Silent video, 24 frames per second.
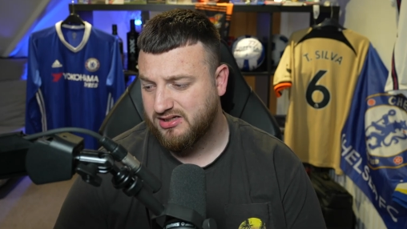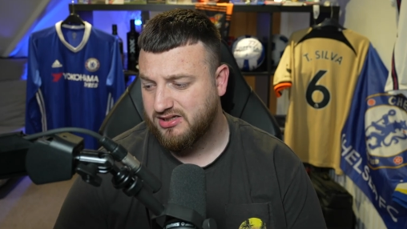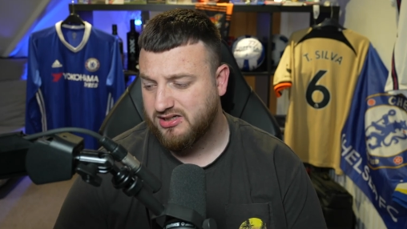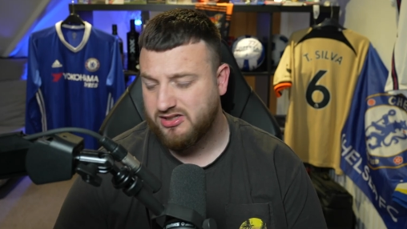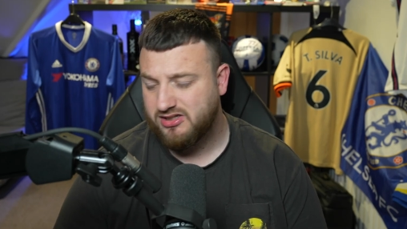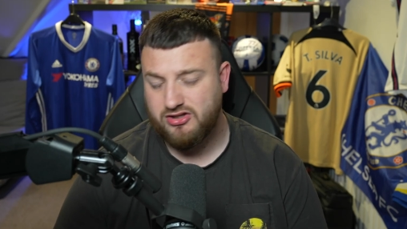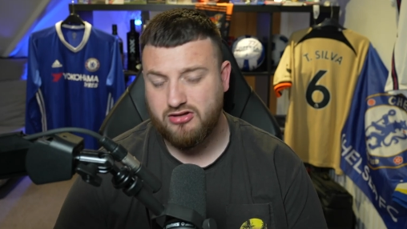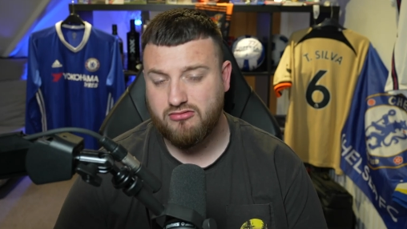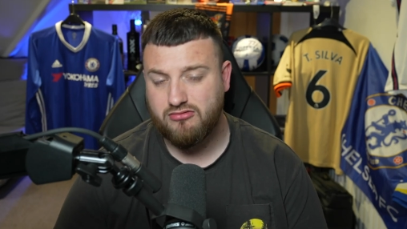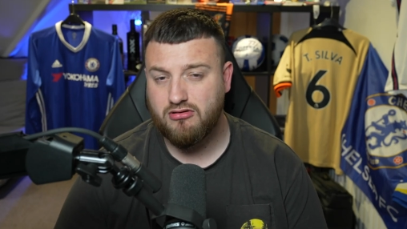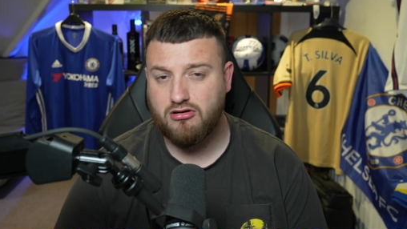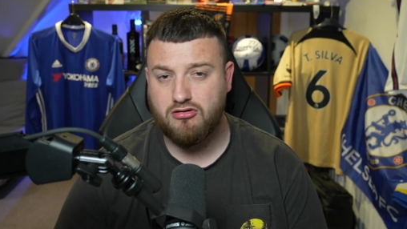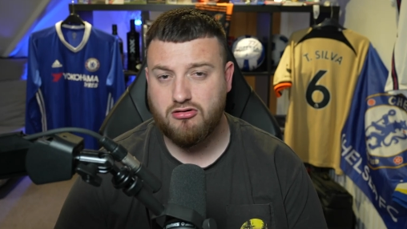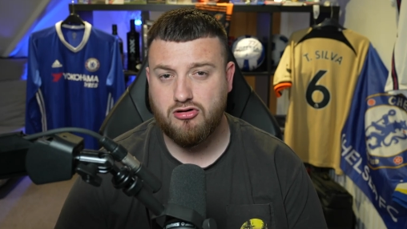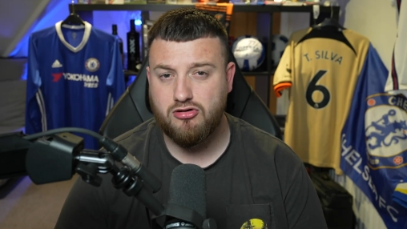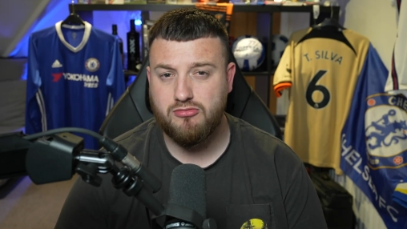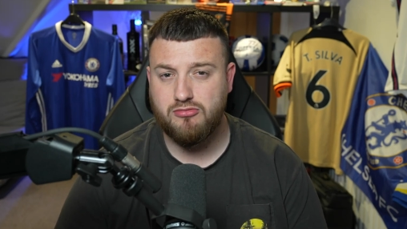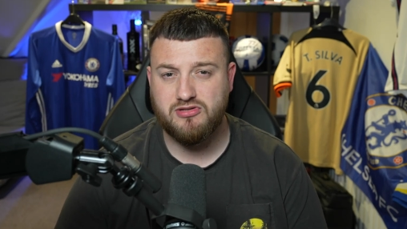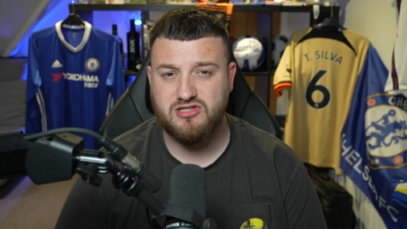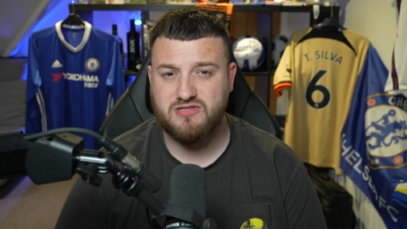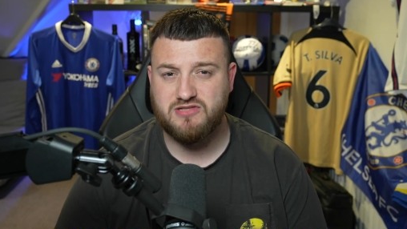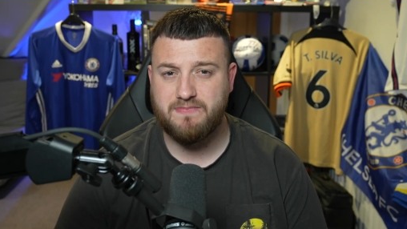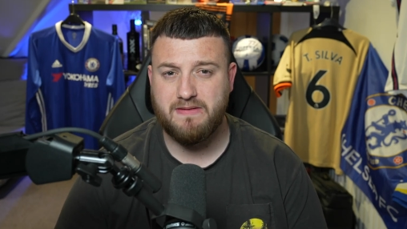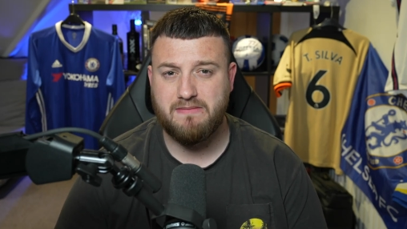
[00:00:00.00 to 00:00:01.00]
the
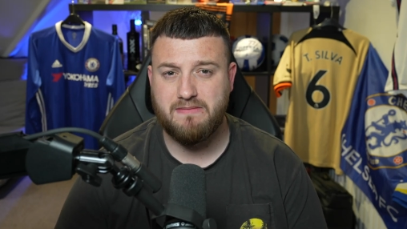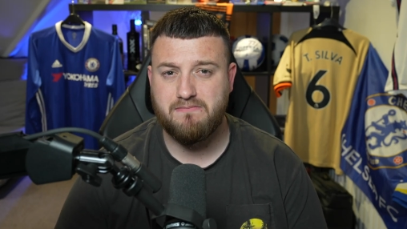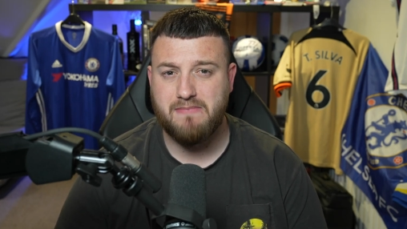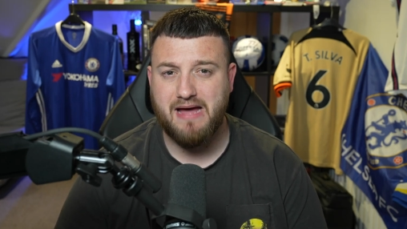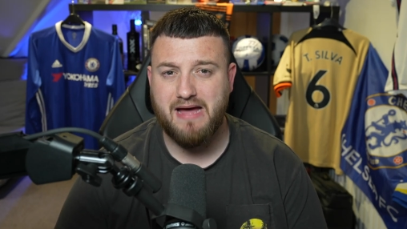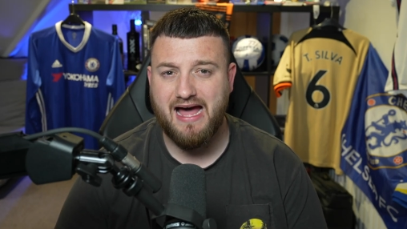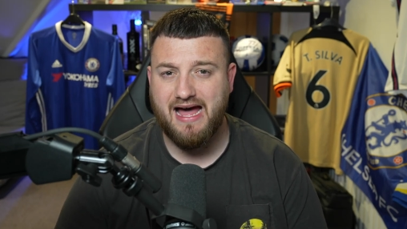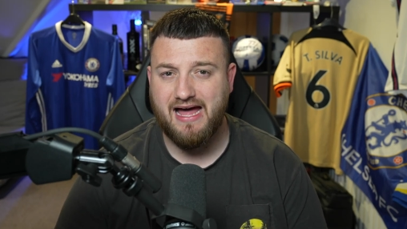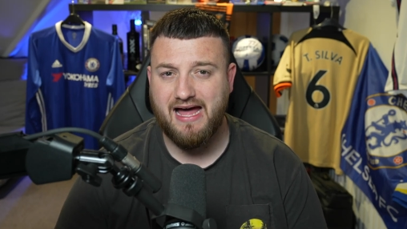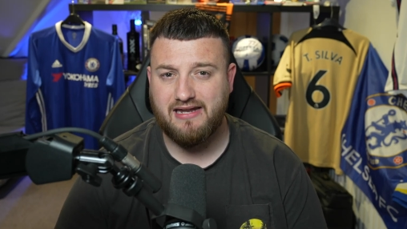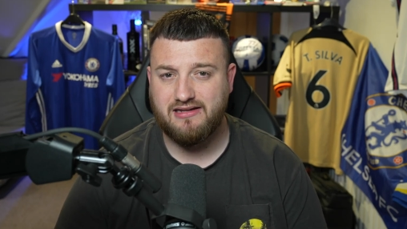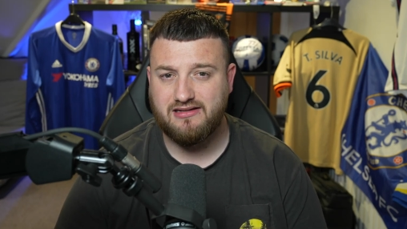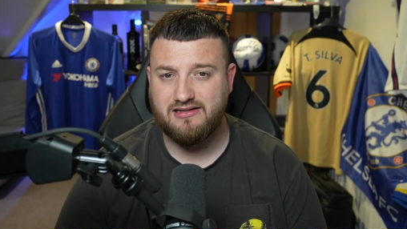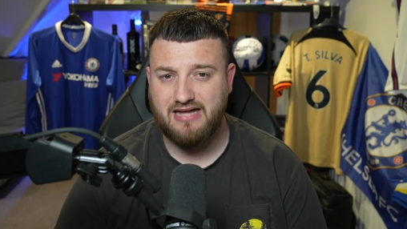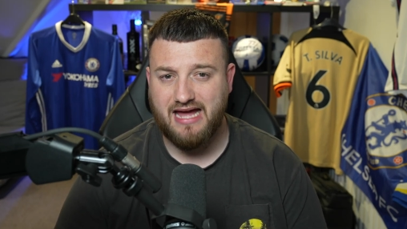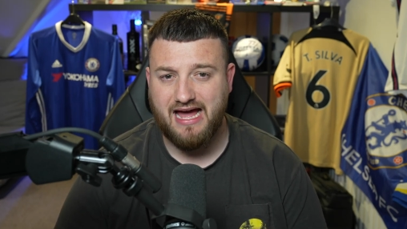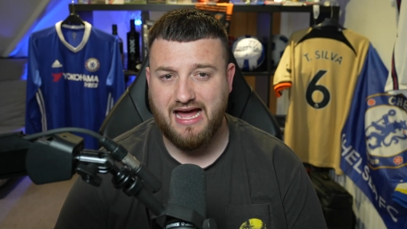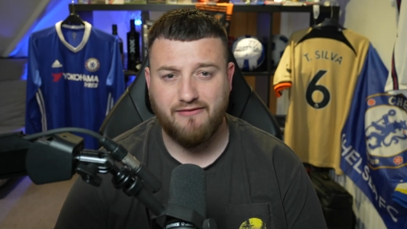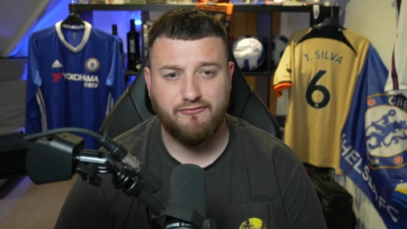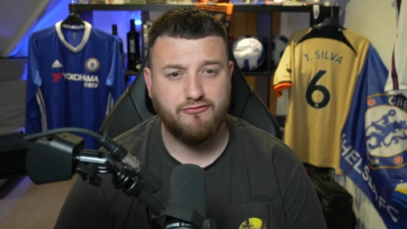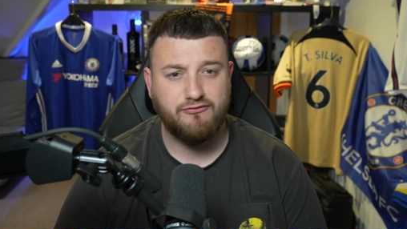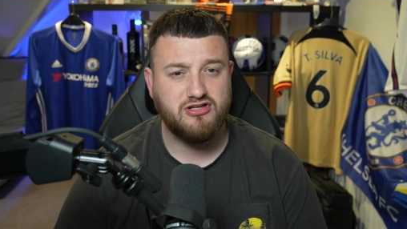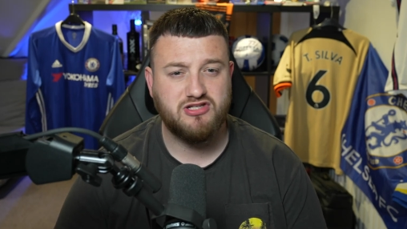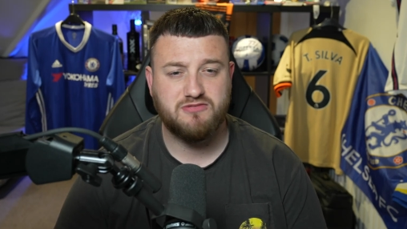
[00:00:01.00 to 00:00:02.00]
recruitment's been mad.
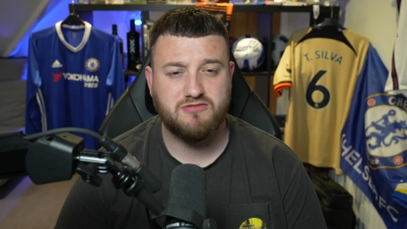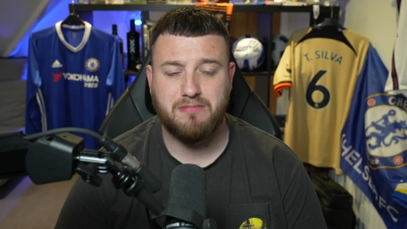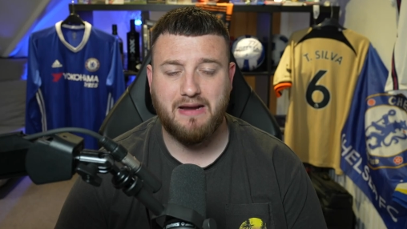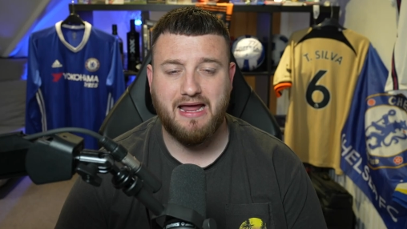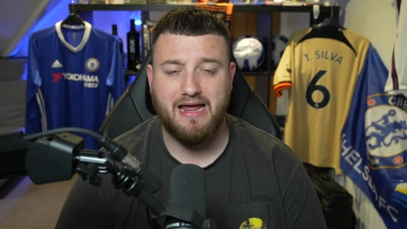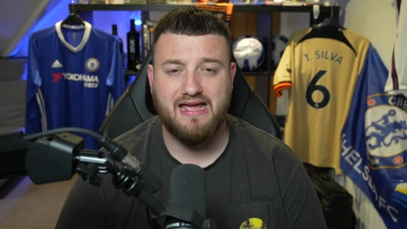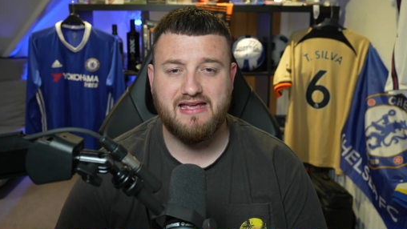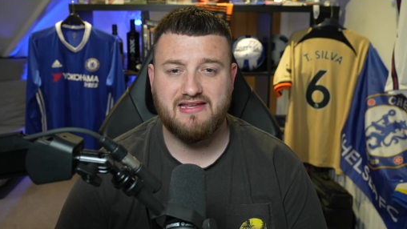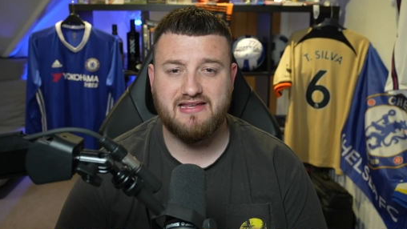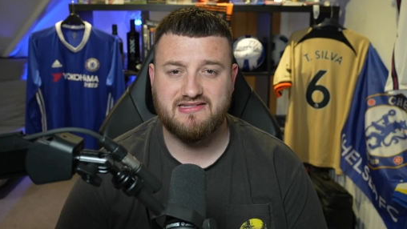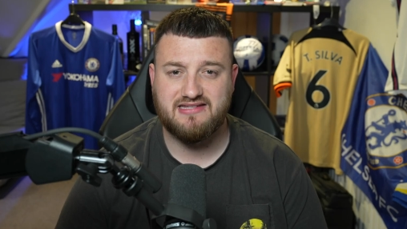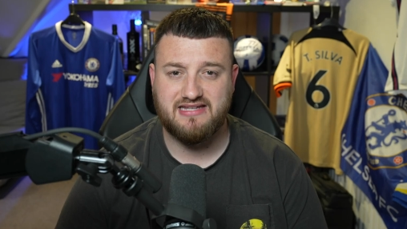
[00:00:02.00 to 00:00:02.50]
Average players